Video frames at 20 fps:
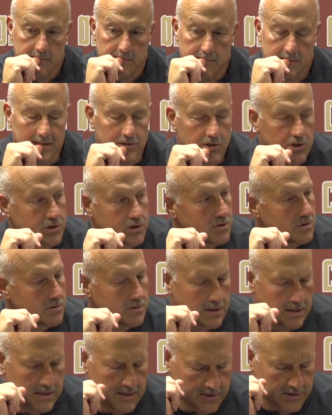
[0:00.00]
Not
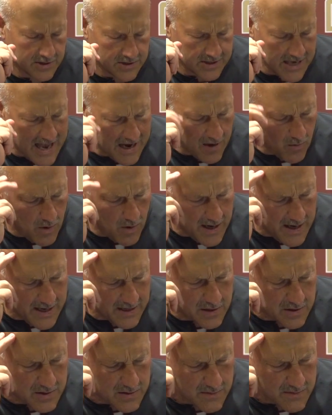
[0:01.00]
sure
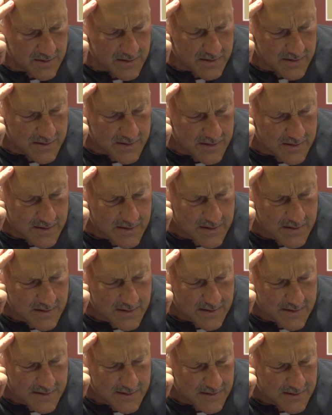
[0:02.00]
sack-wise.
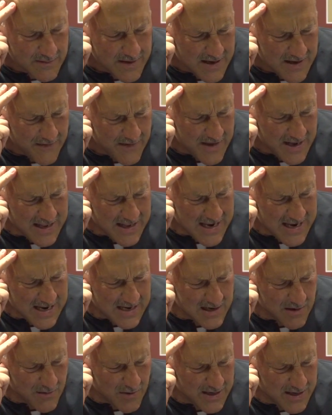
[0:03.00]
I don't have that
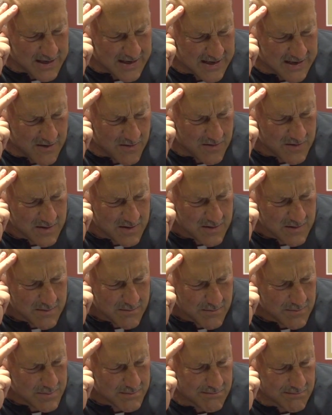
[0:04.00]
handy right now,
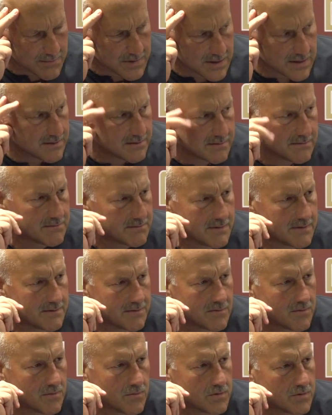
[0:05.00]
but
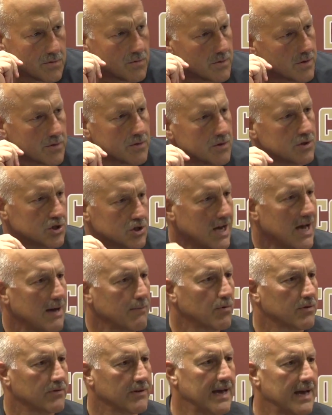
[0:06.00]
we're doing a good
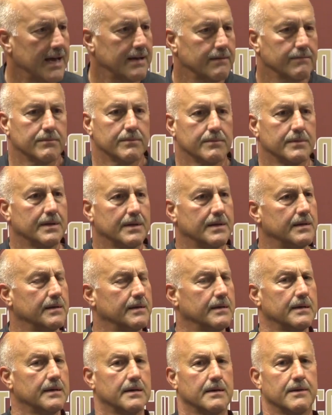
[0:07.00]
job with that. And
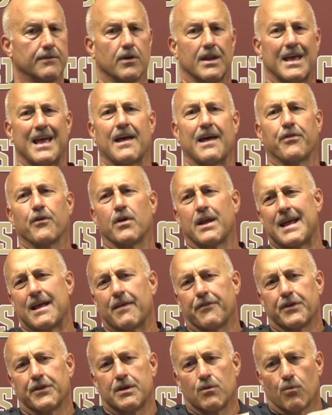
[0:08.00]
I thought
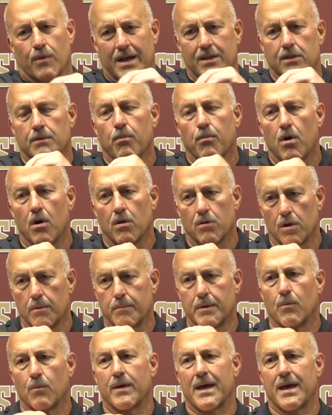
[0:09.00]
Anthony ran the ball a little bit.